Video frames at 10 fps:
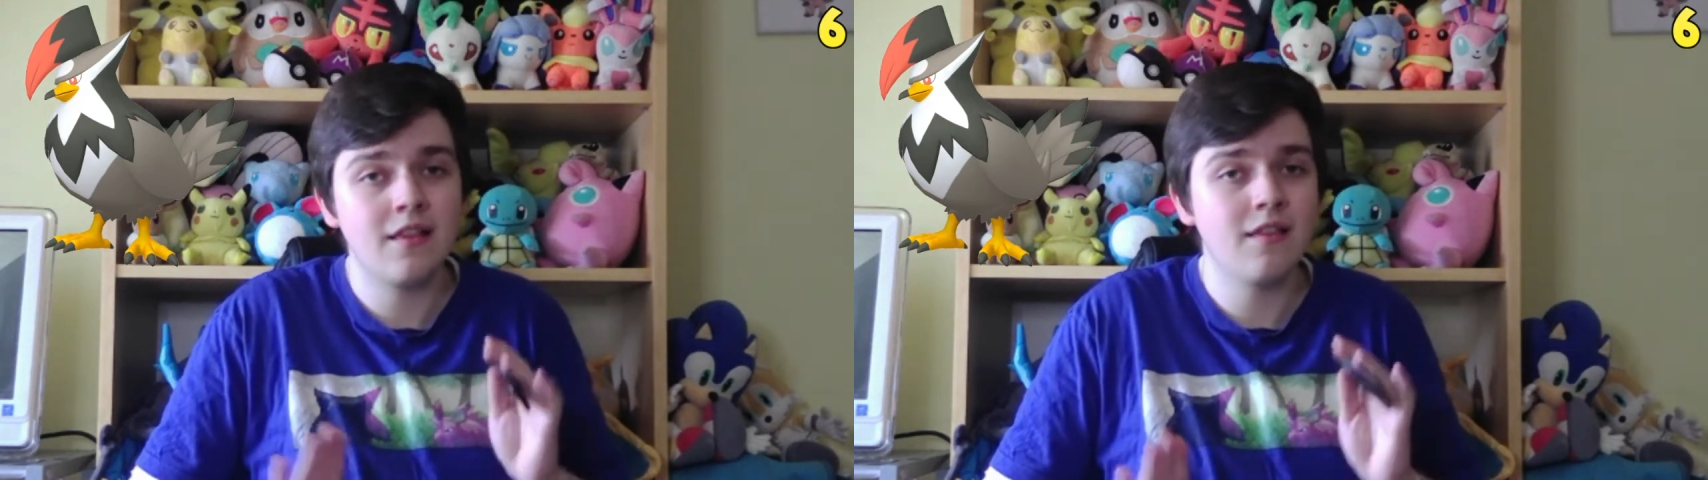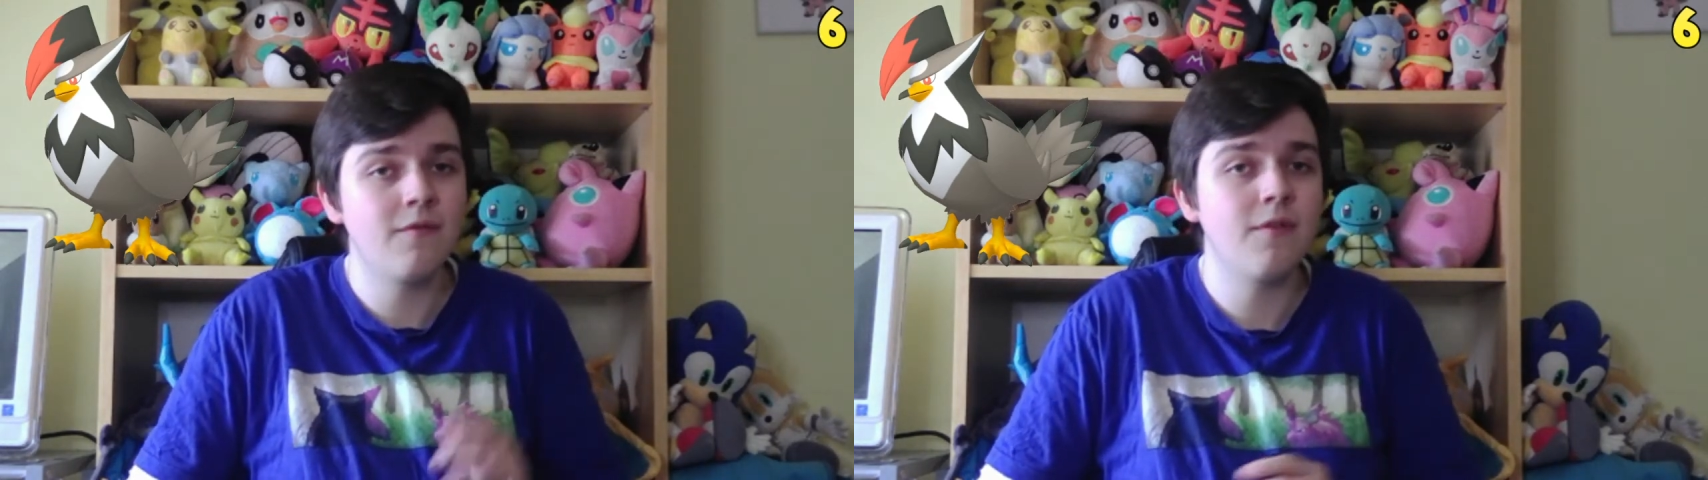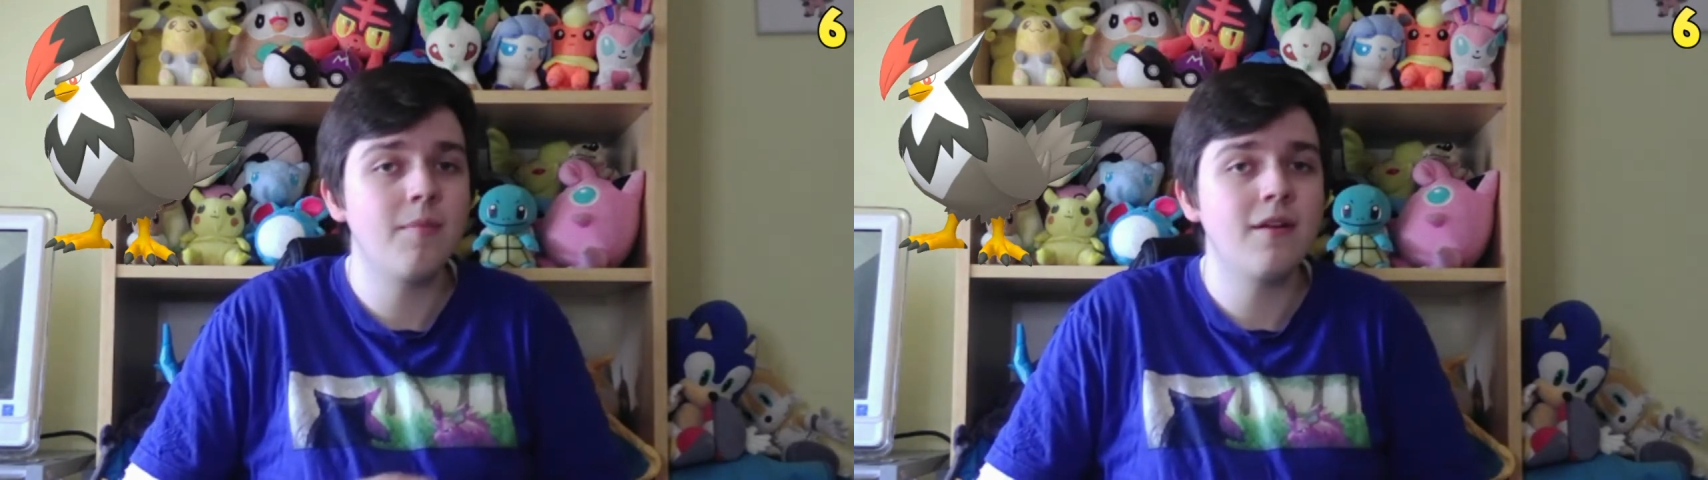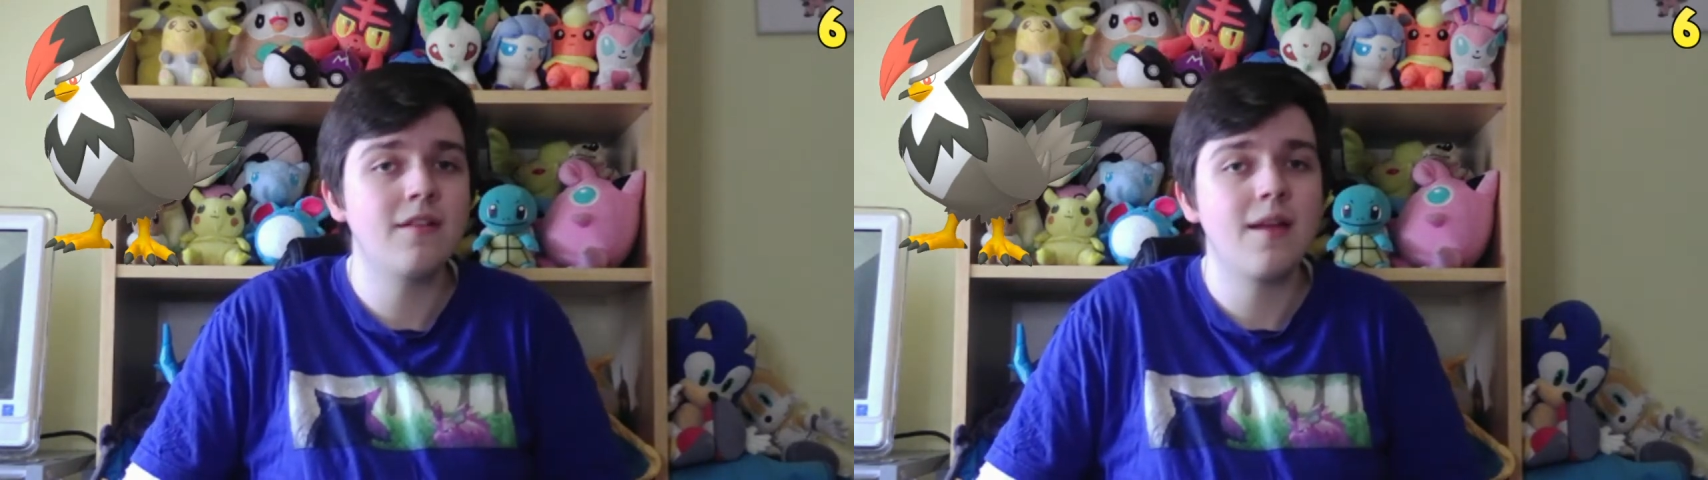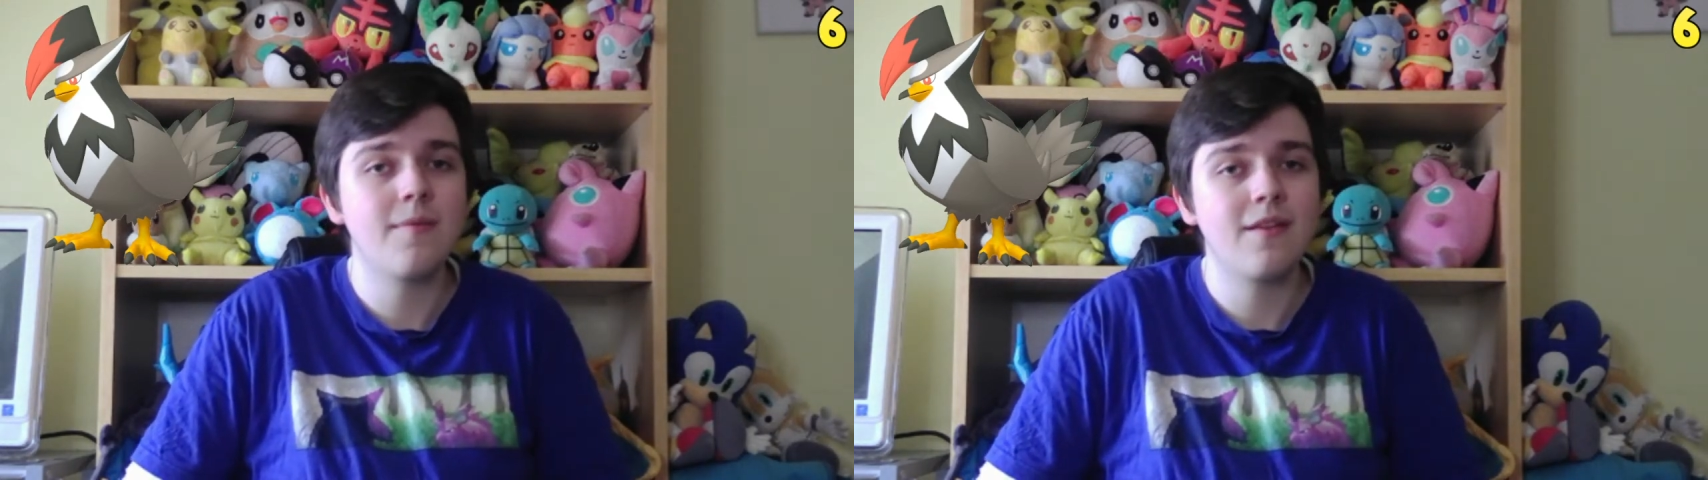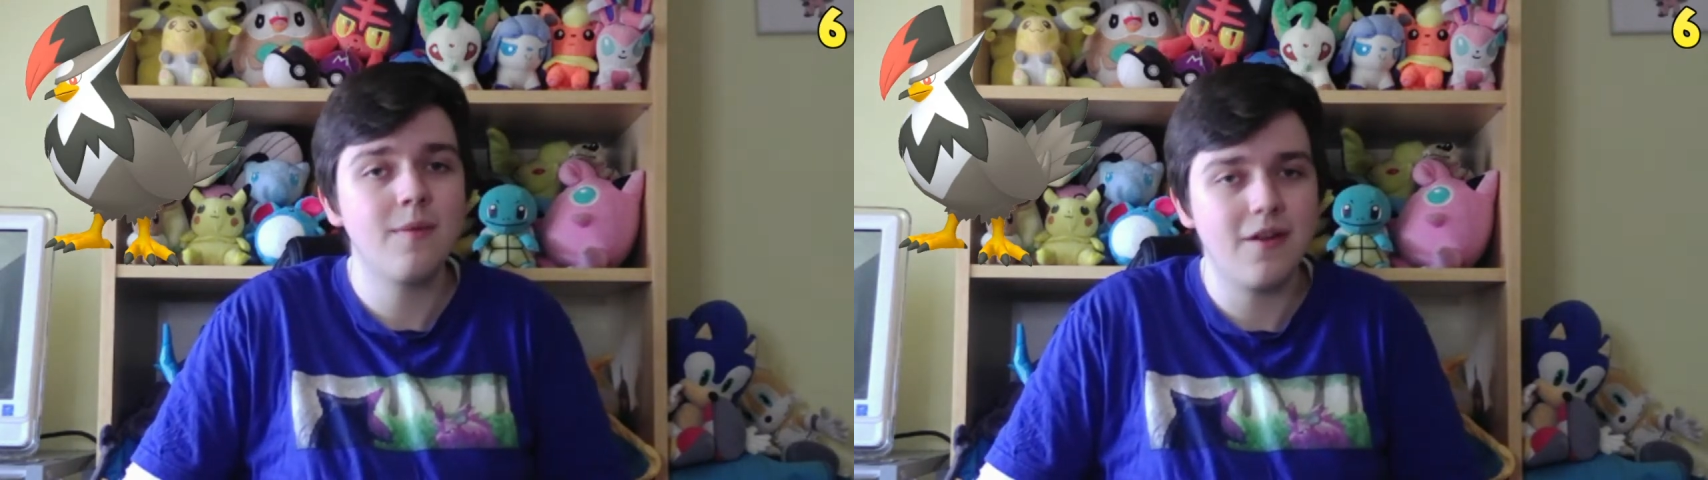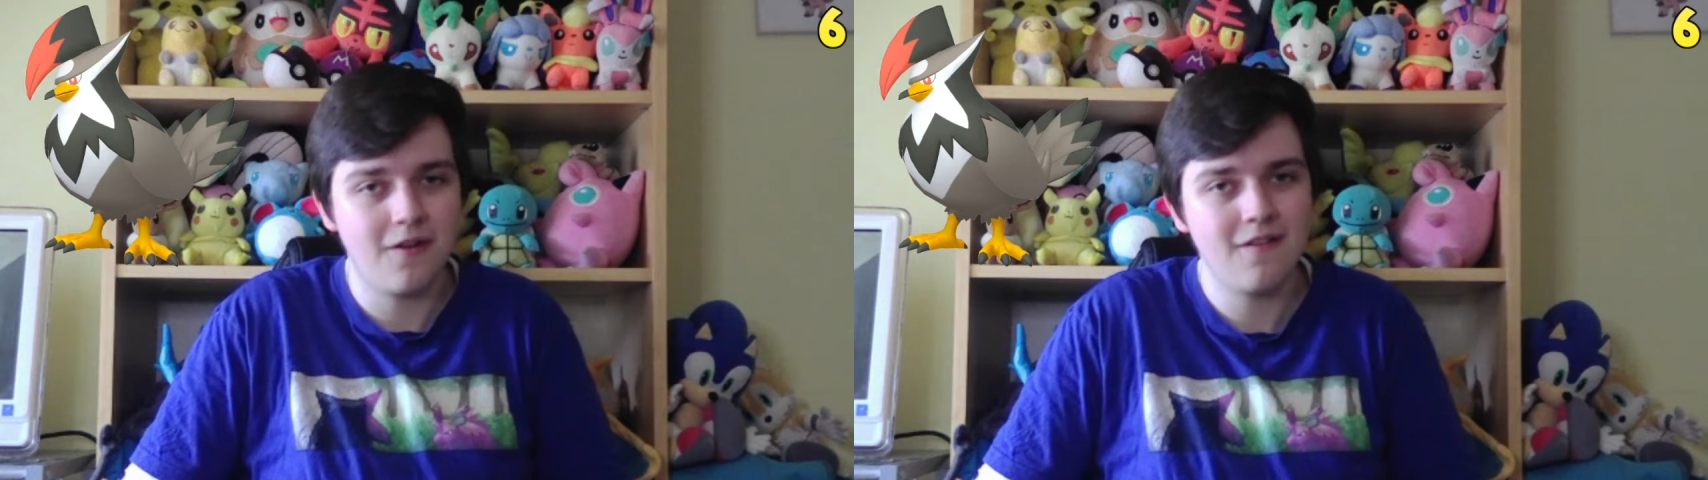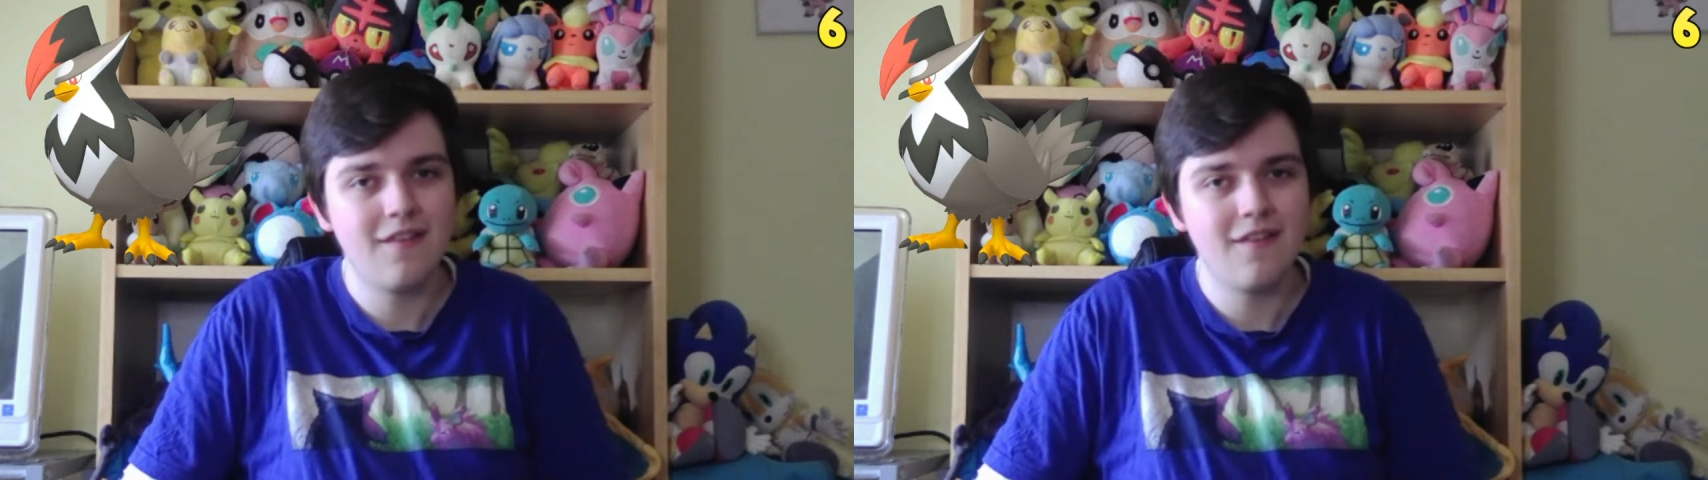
for bug types, I swear.